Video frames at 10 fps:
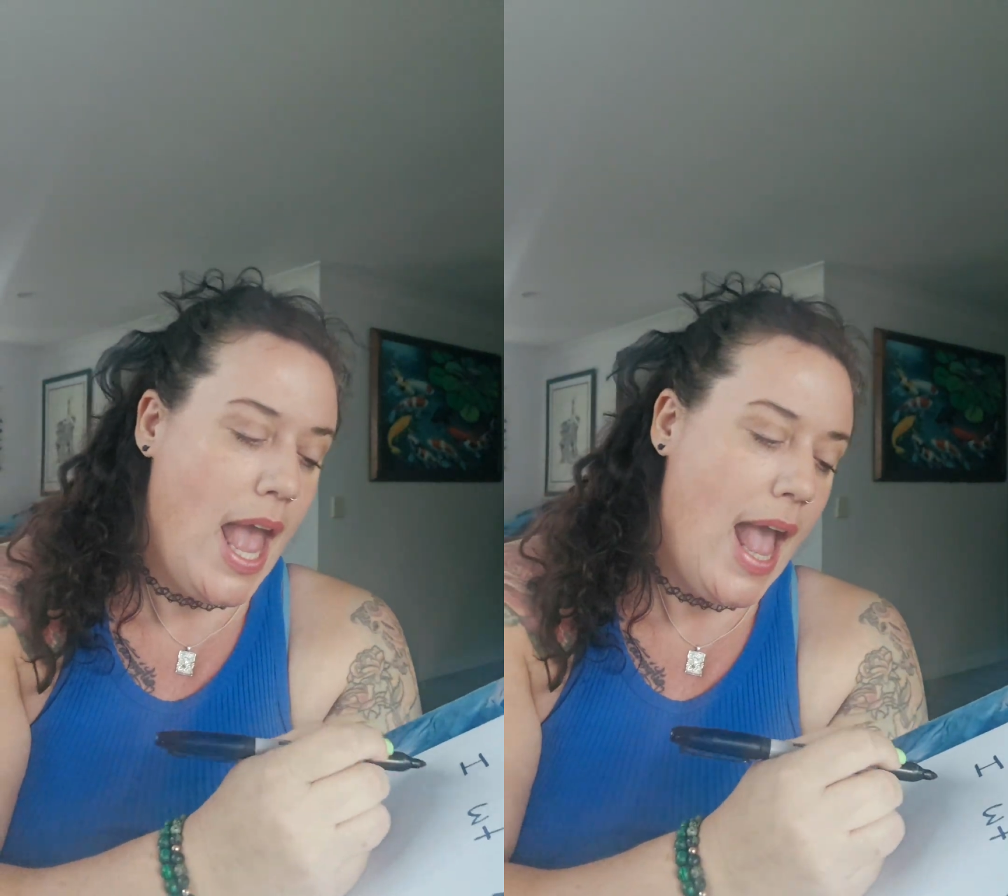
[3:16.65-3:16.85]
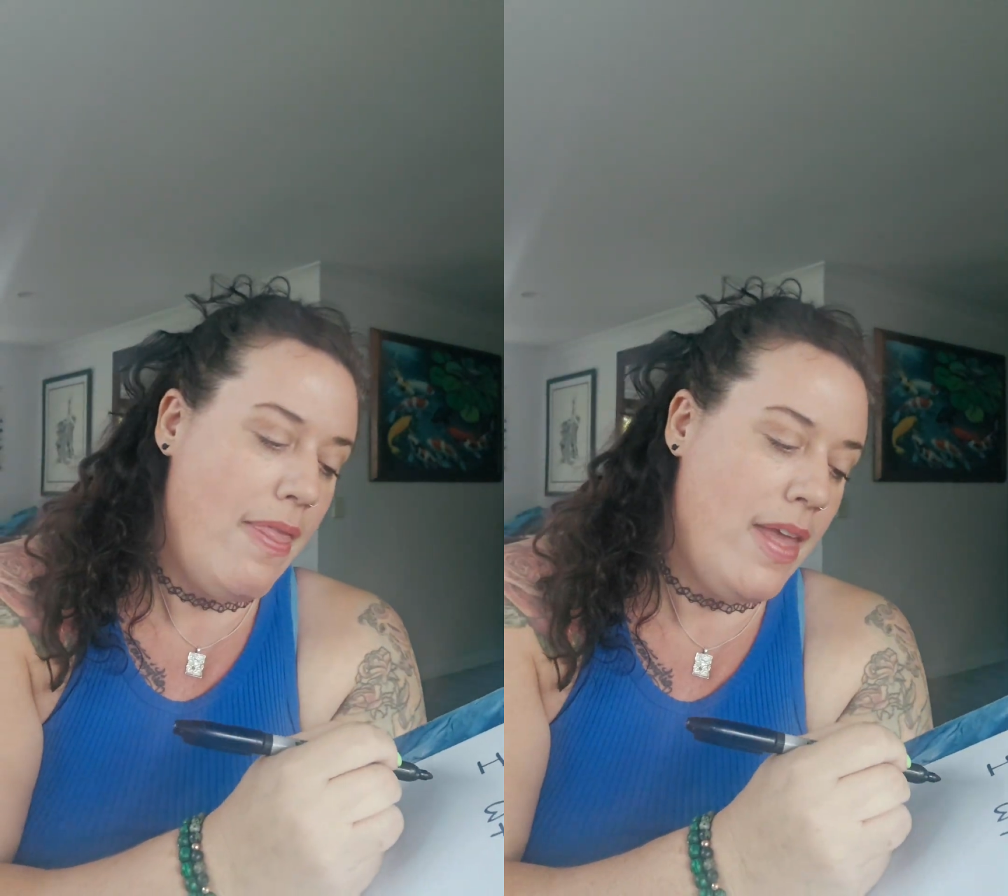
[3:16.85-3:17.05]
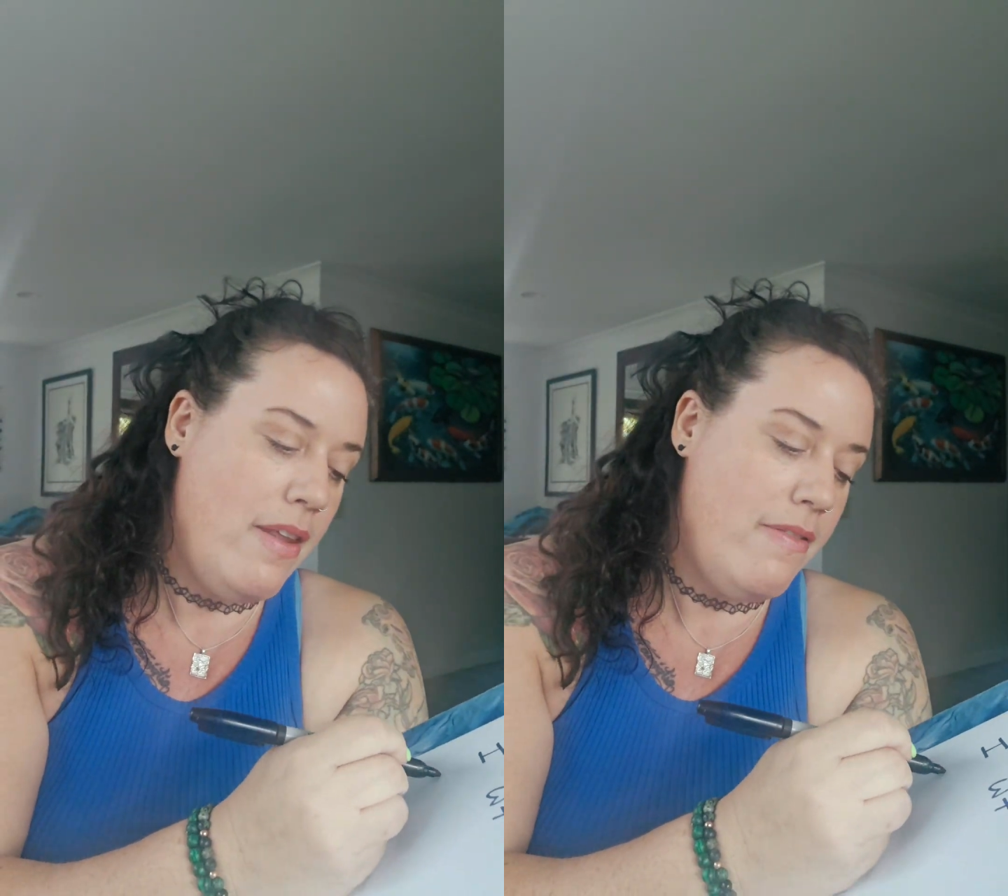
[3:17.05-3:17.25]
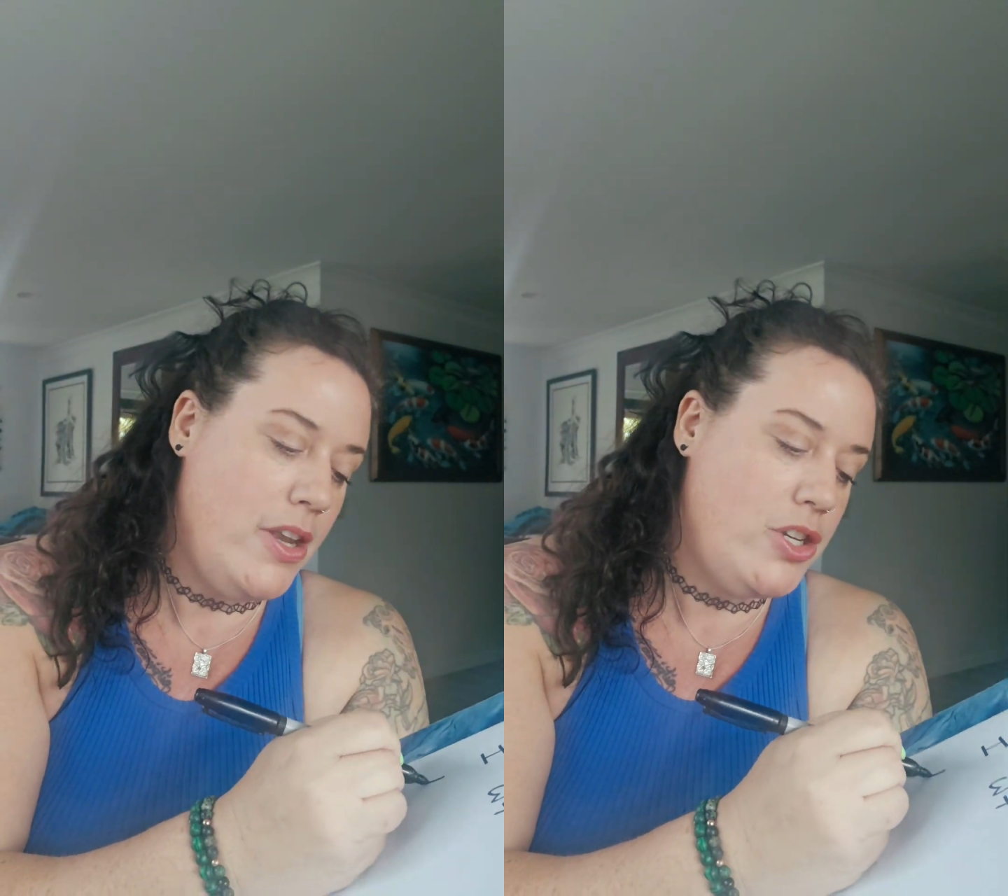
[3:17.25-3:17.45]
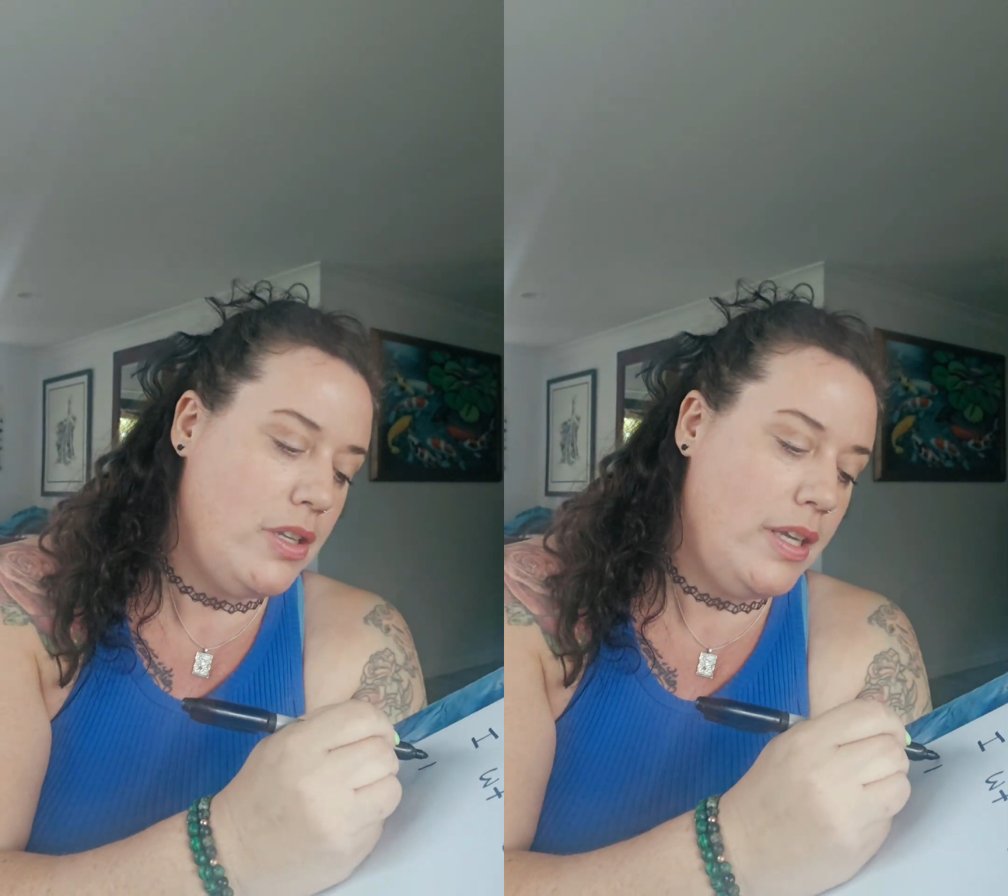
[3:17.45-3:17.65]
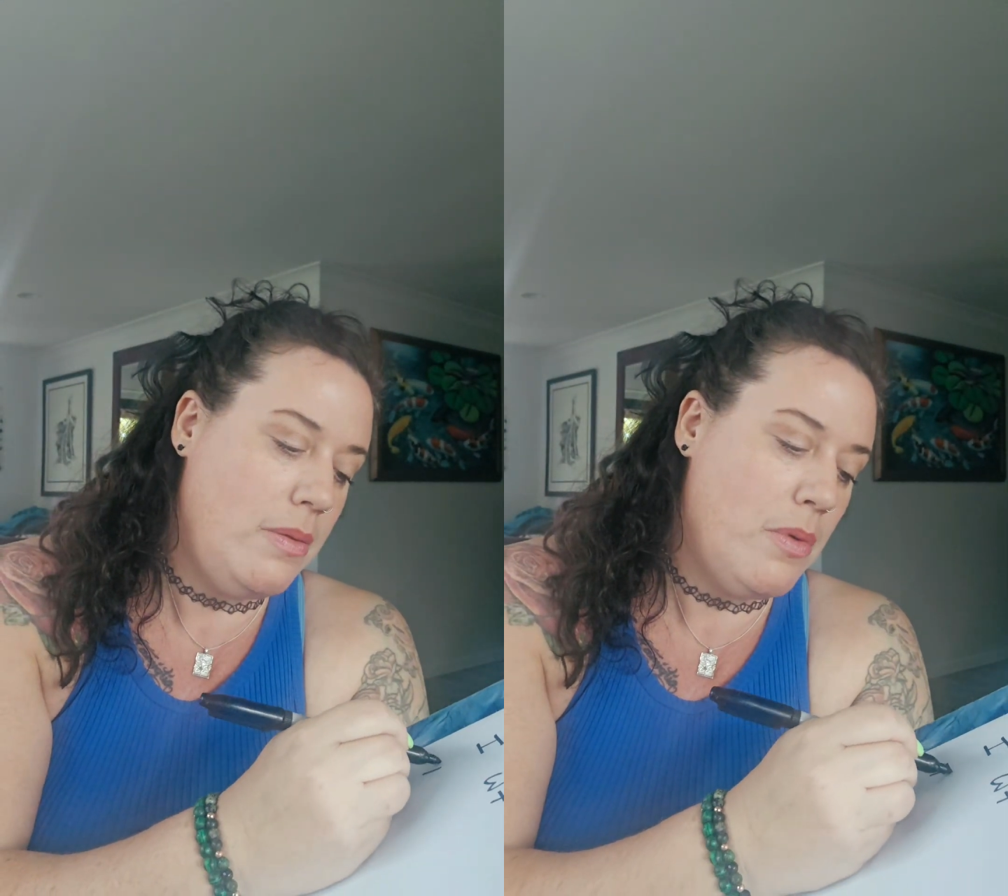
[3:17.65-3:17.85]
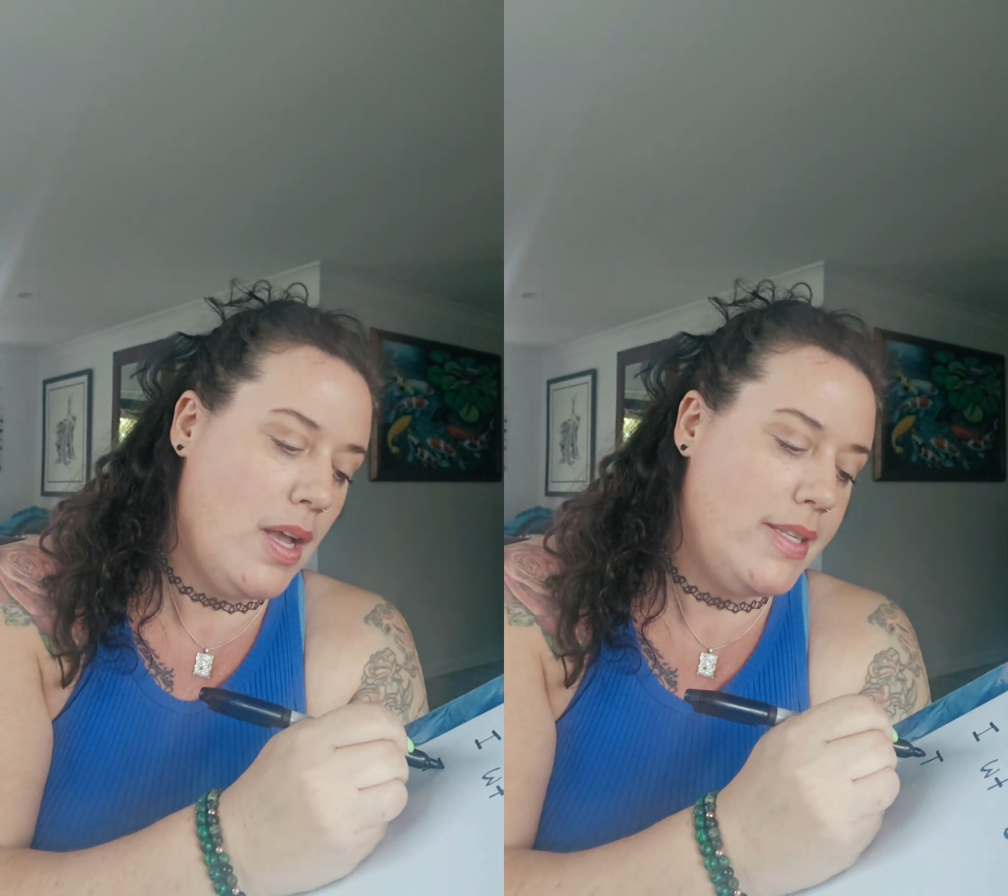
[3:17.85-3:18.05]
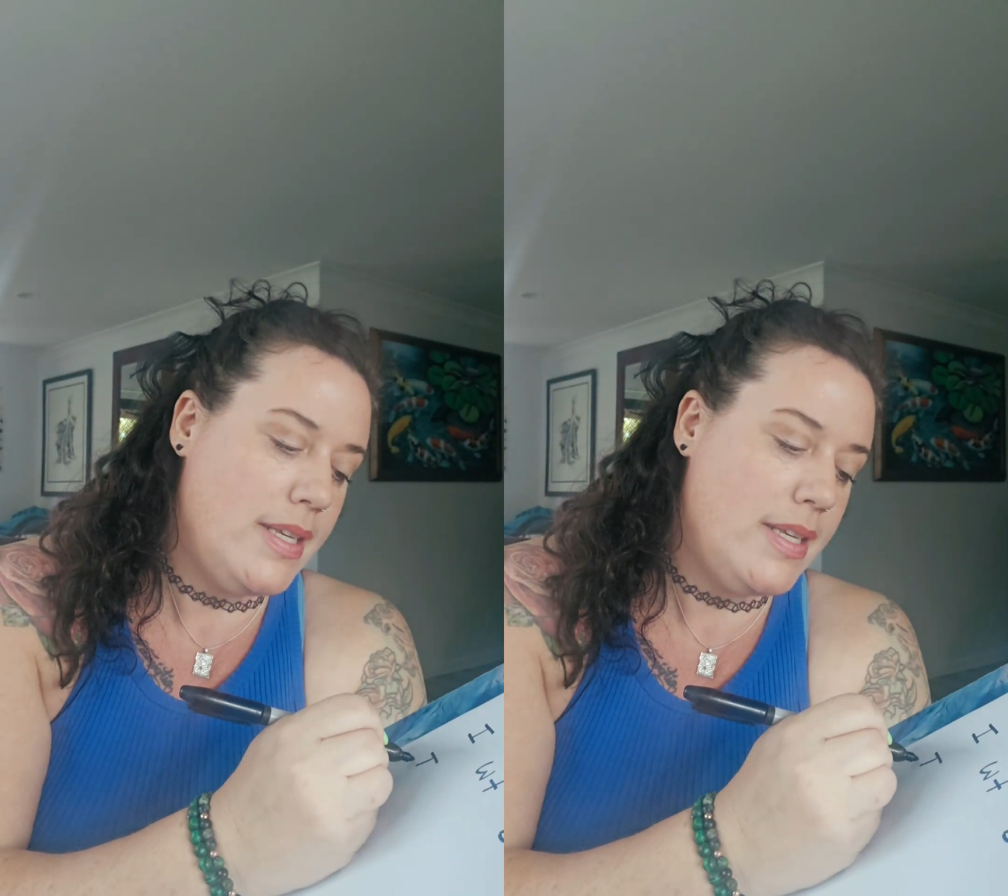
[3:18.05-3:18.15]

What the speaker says: And then eventually you might